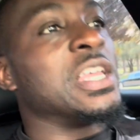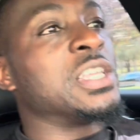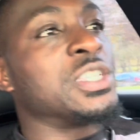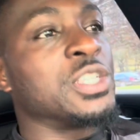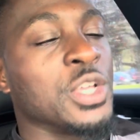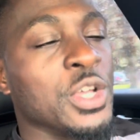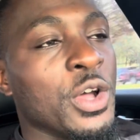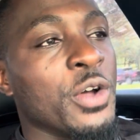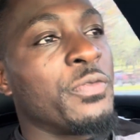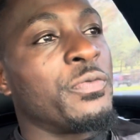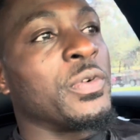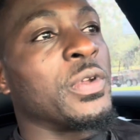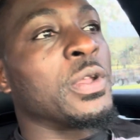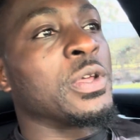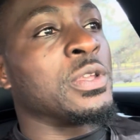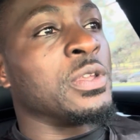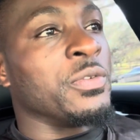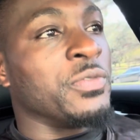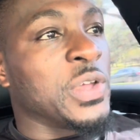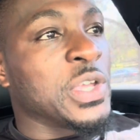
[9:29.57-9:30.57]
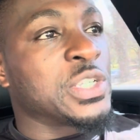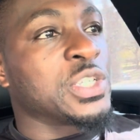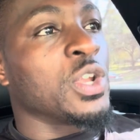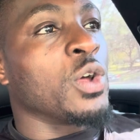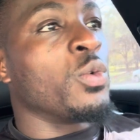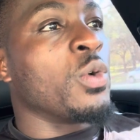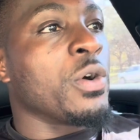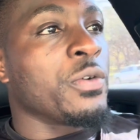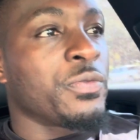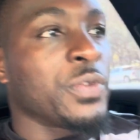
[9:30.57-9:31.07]
It's good for the division
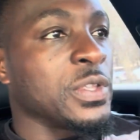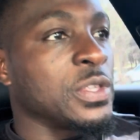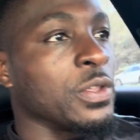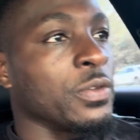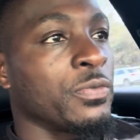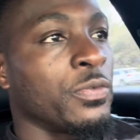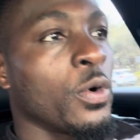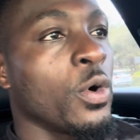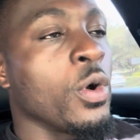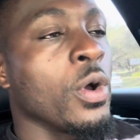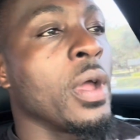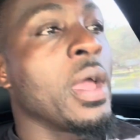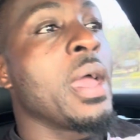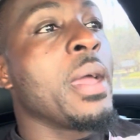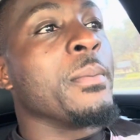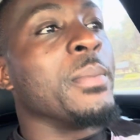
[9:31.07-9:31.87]
of 154